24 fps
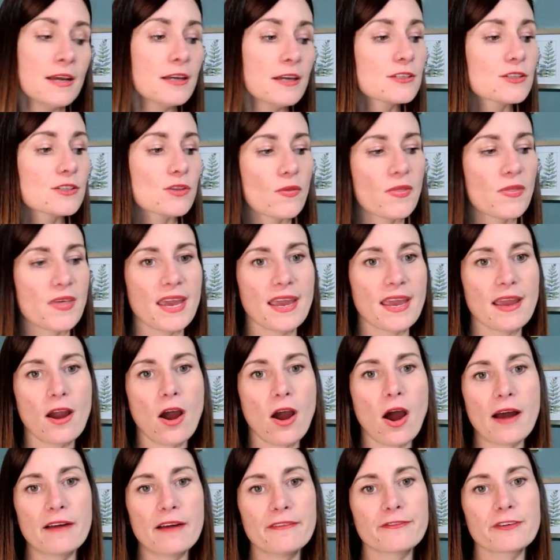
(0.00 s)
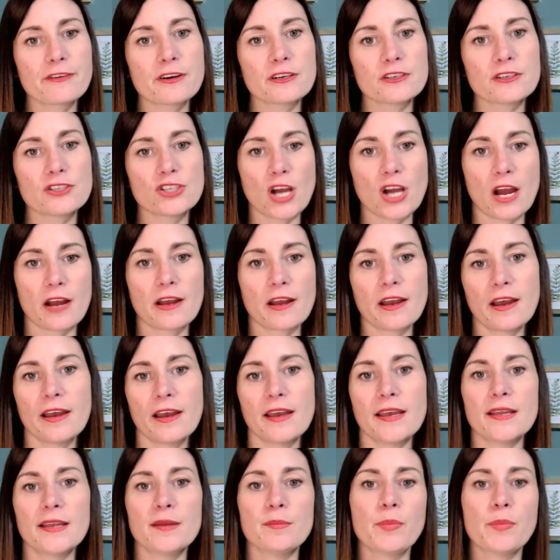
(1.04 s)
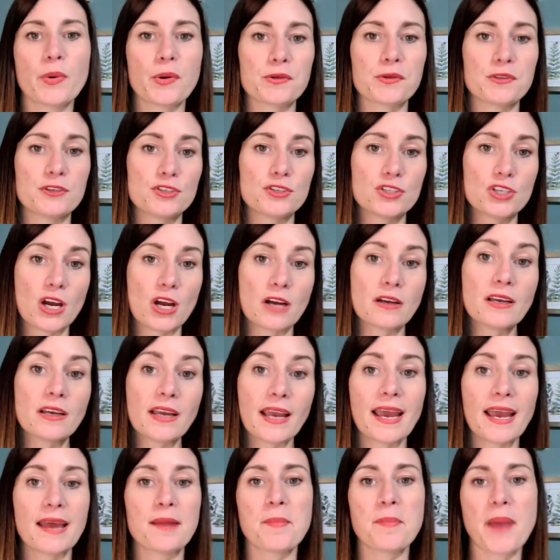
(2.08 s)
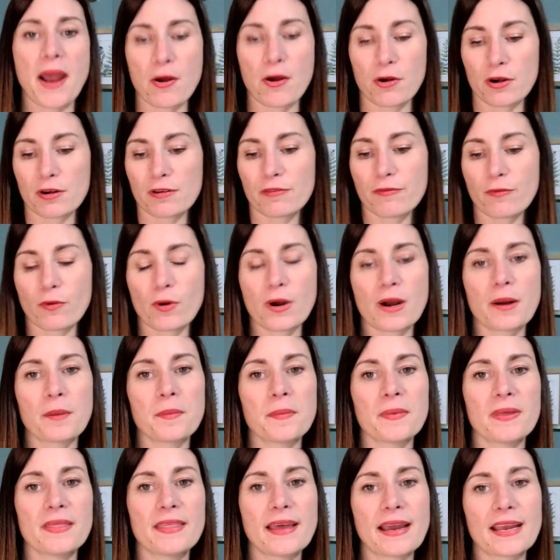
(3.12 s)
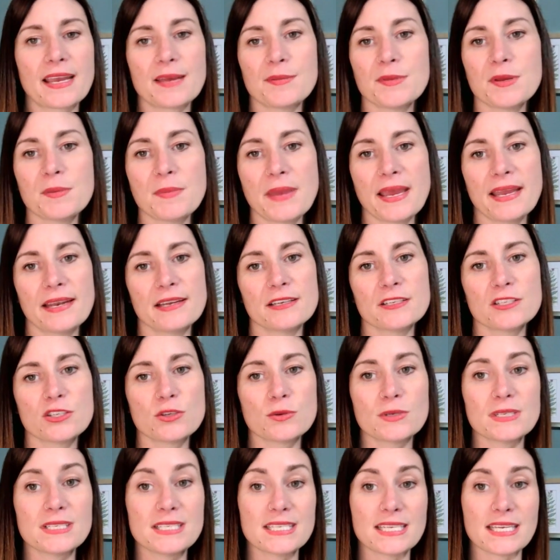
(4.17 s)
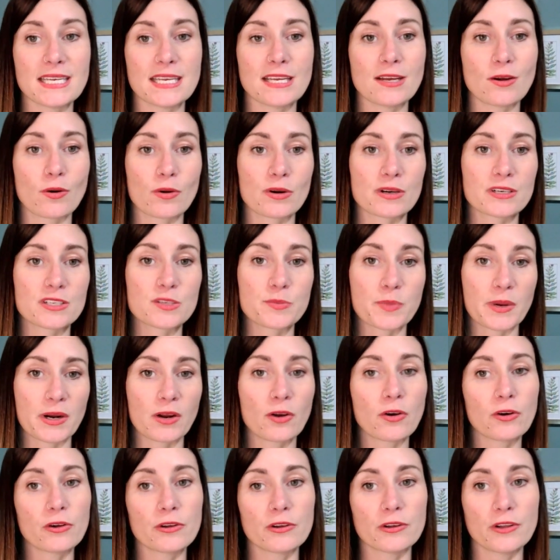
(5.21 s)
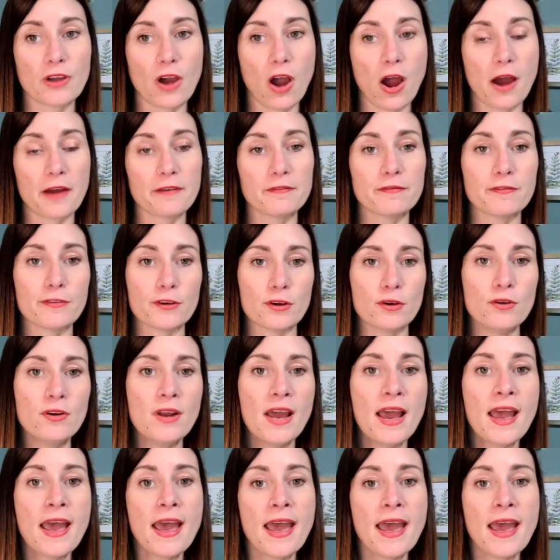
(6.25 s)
So they offer chaga in both chunk and powder form that can be made into a tea or sprinkled on food